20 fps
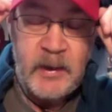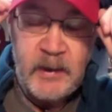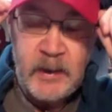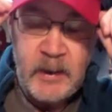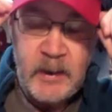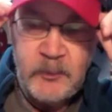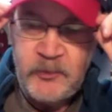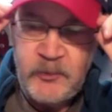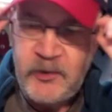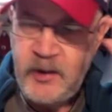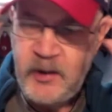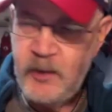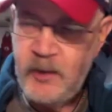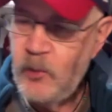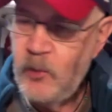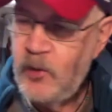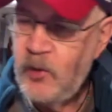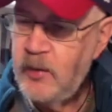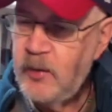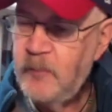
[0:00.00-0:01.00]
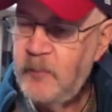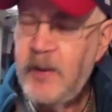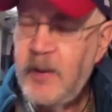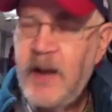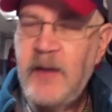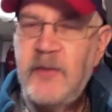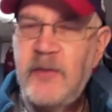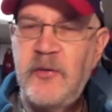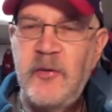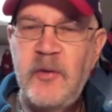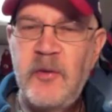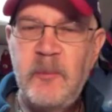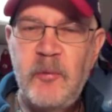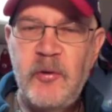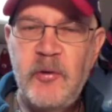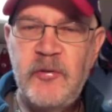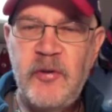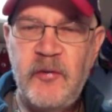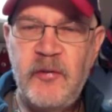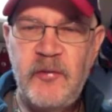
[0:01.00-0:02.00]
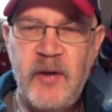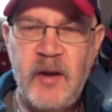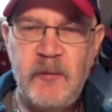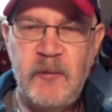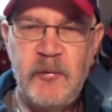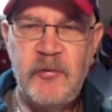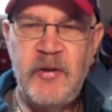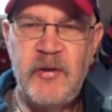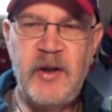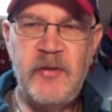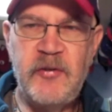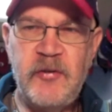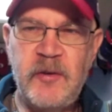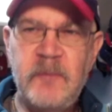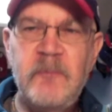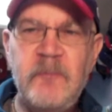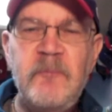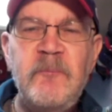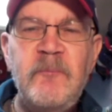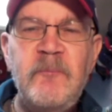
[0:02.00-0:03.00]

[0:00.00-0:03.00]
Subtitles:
Dan Epstein, welcome back to the bookshelf conversation.